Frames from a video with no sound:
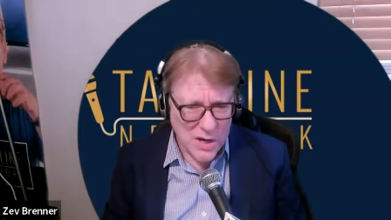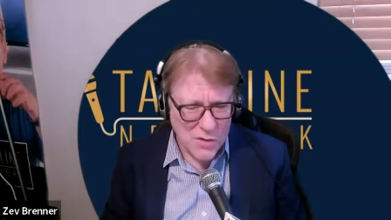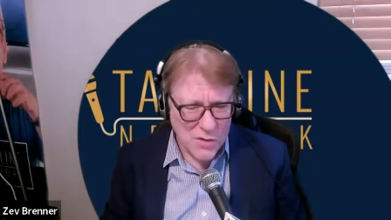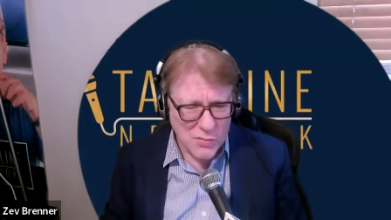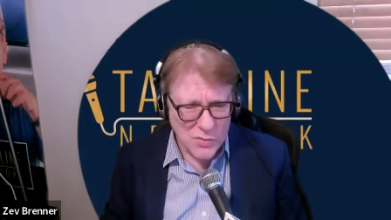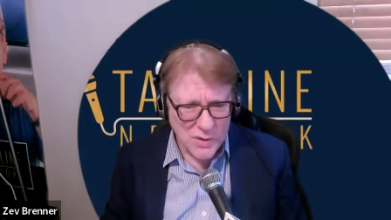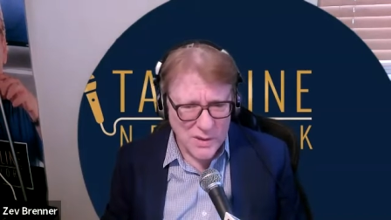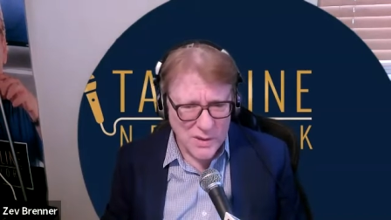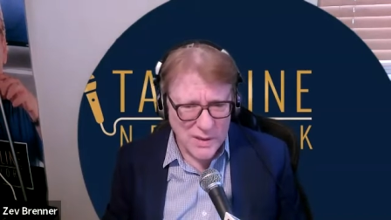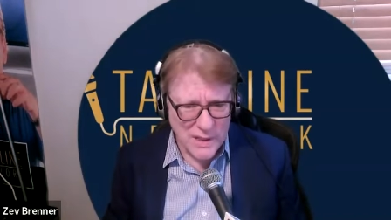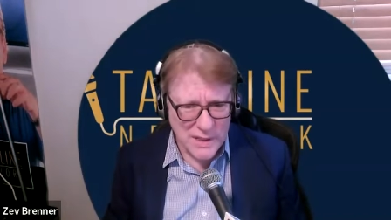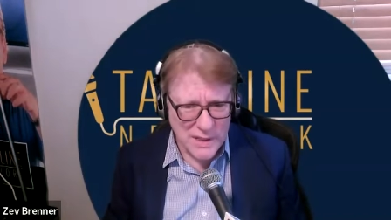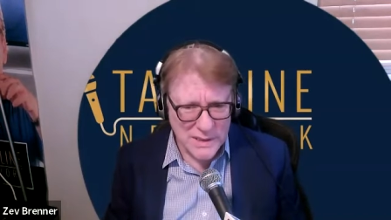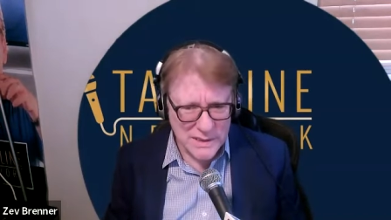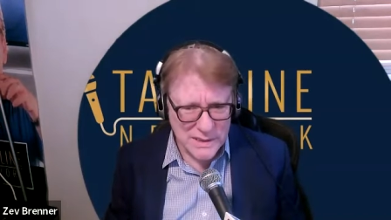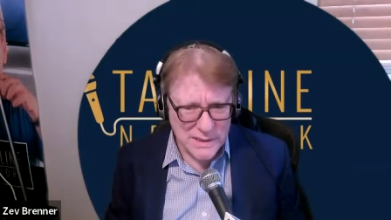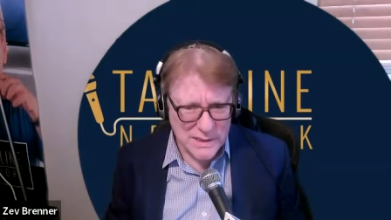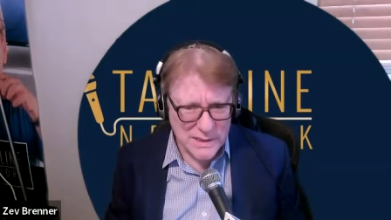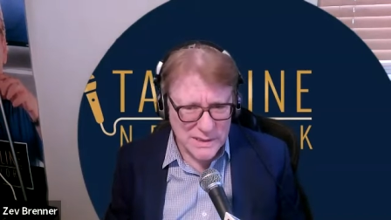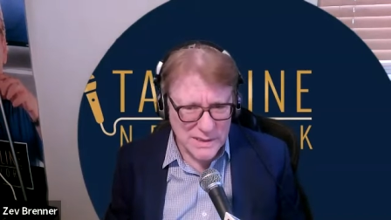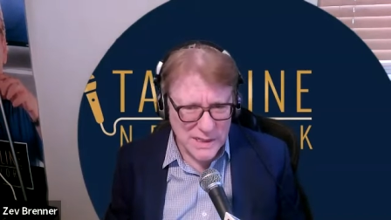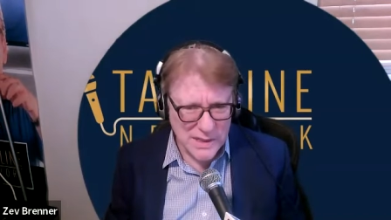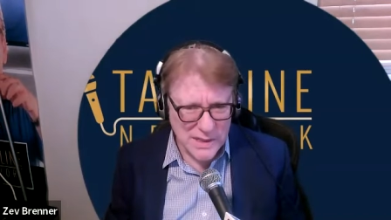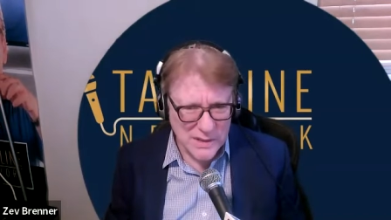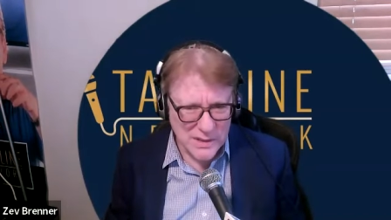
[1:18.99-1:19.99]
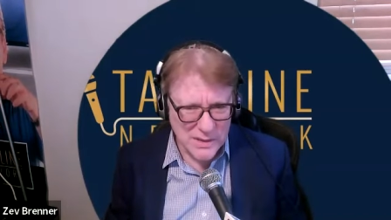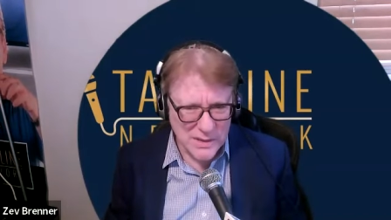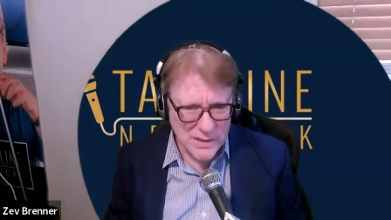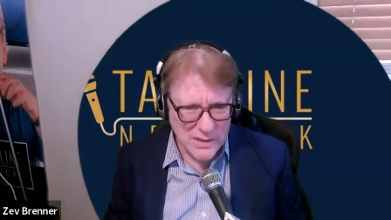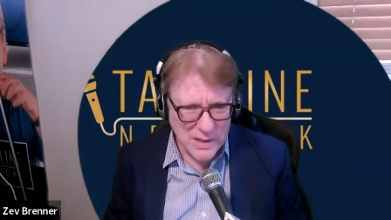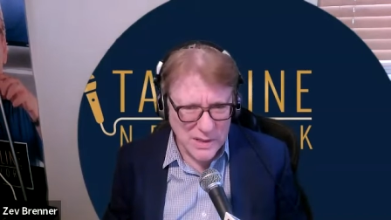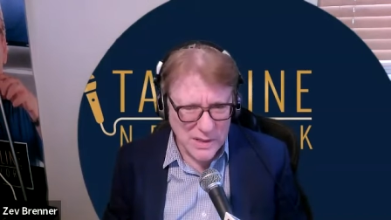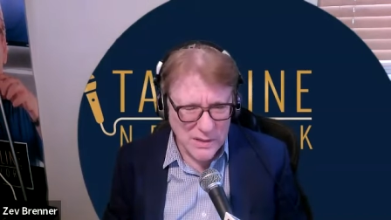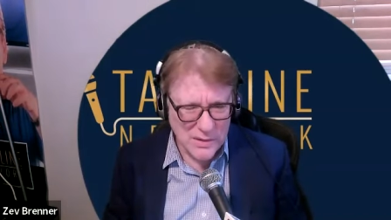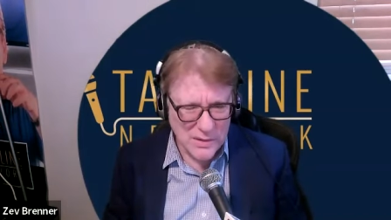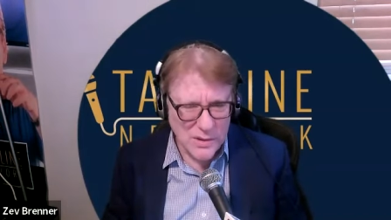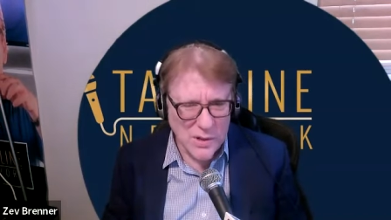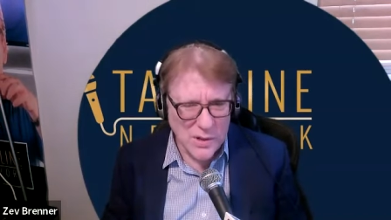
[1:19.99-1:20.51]
releases that
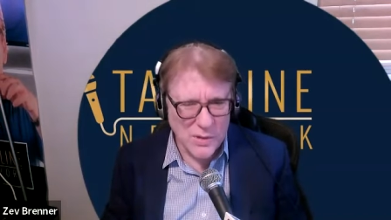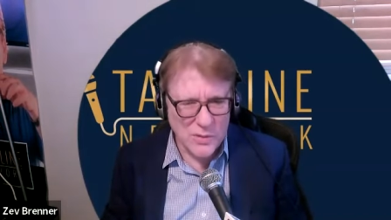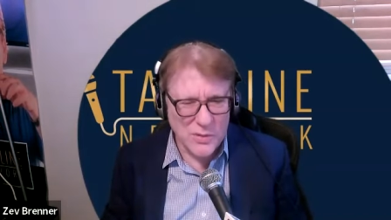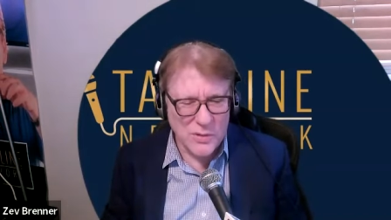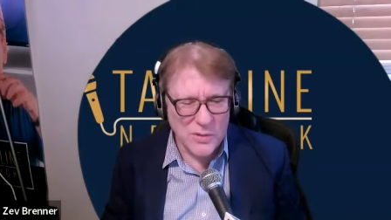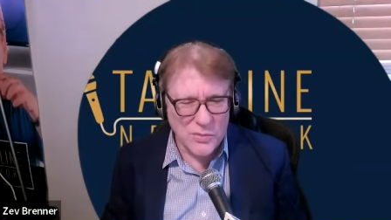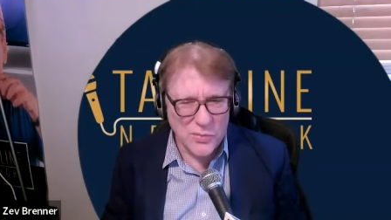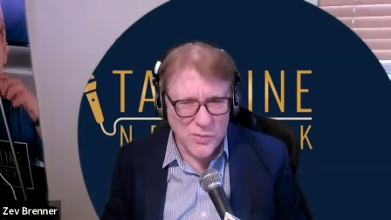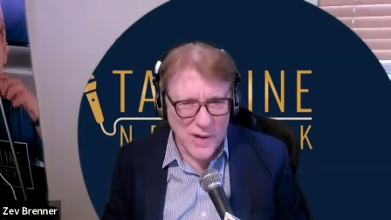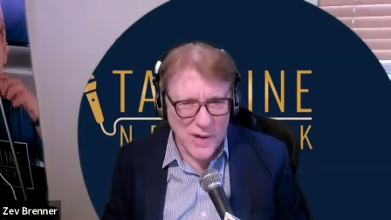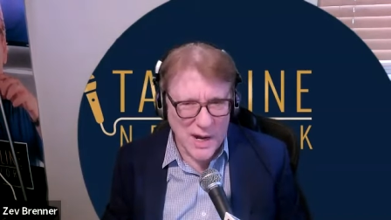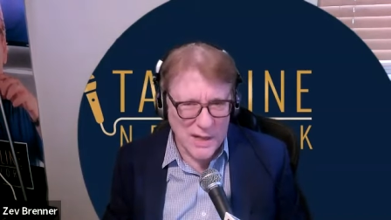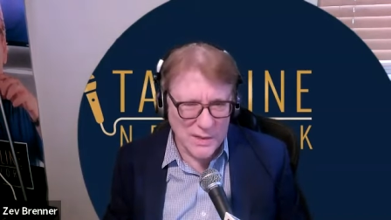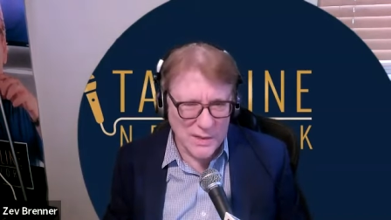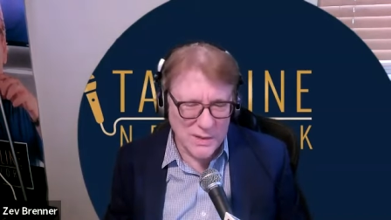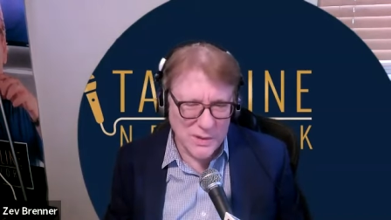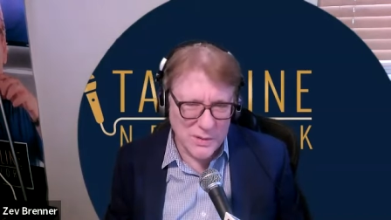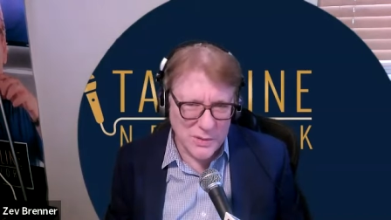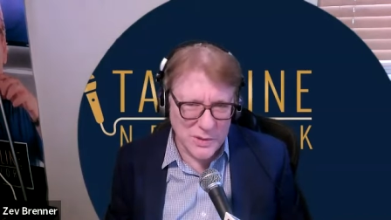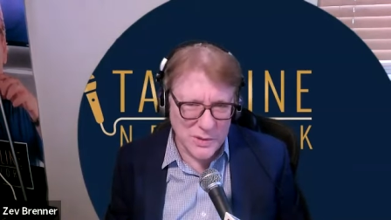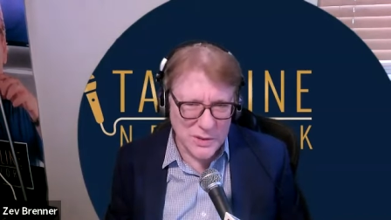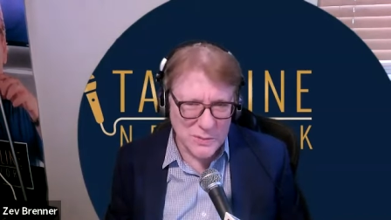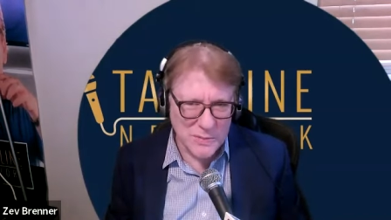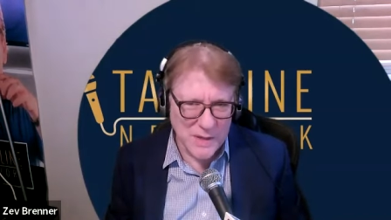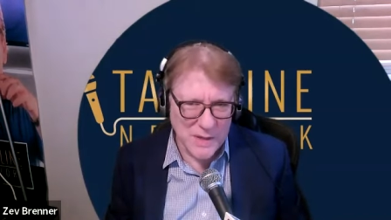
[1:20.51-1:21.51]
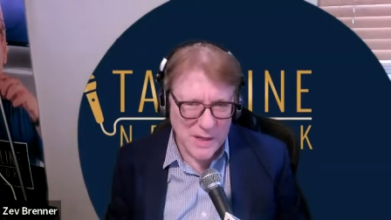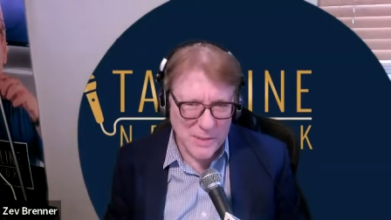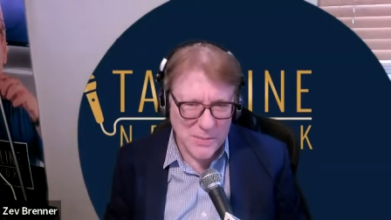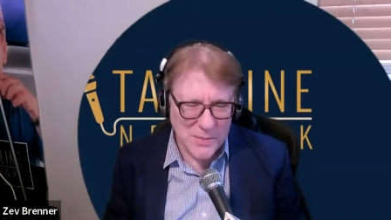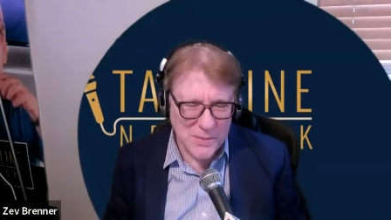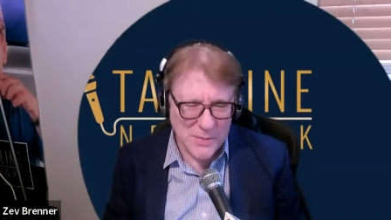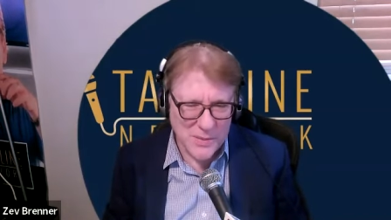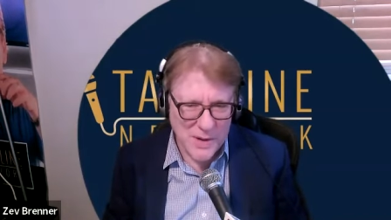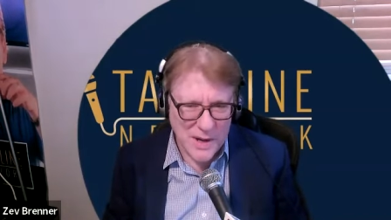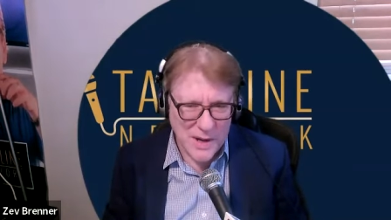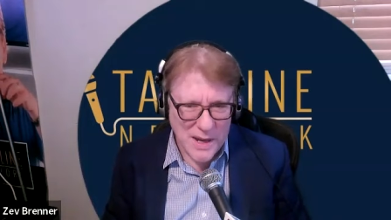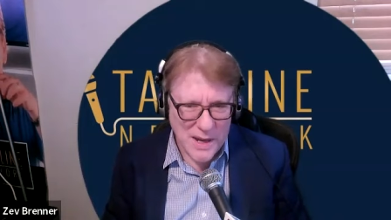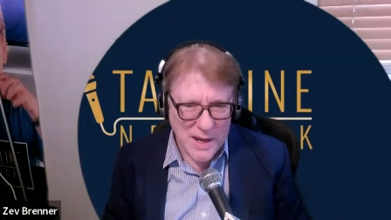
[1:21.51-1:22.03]
the local Rockland
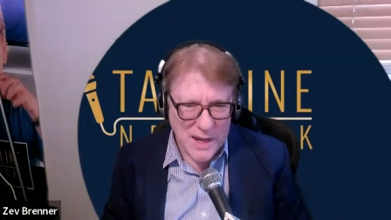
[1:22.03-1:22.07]
newspaper